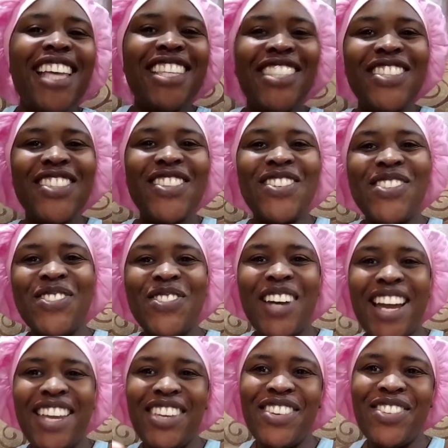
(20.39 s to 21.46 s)
To those who
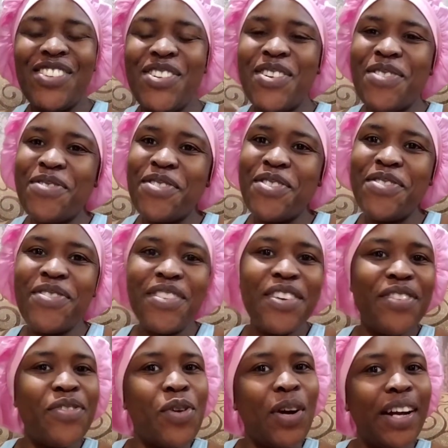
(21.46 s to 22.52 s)
are new, you are very,
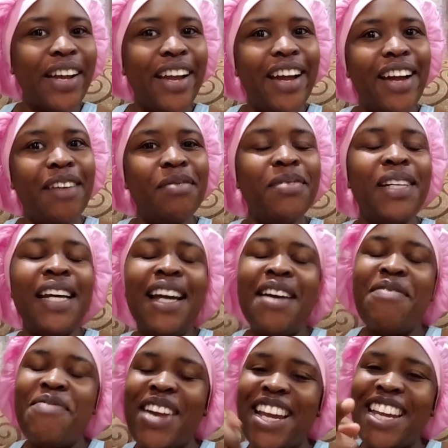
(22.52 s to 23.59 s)
very welcome.
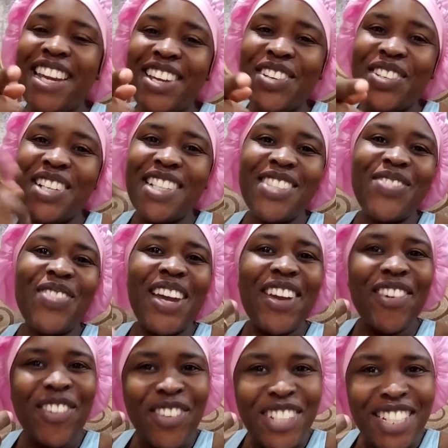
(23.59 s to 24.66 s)
My day ones,
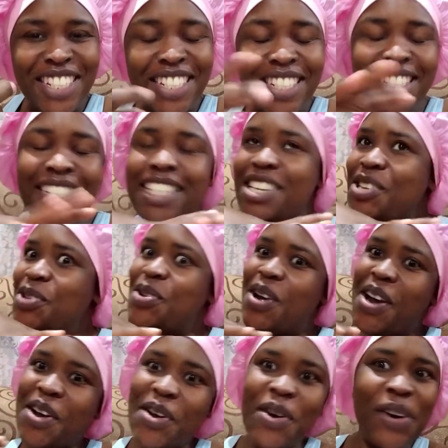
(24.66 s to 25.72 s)
my OG, you
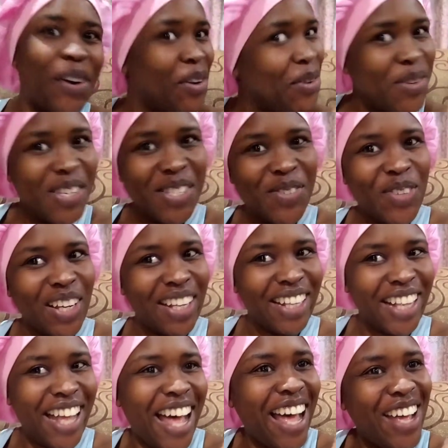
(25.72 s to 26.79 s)
are always
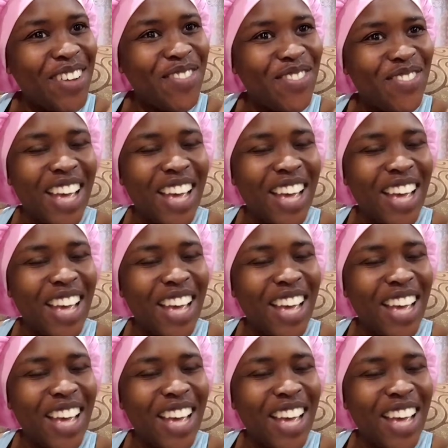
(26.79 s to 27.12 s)
welcome.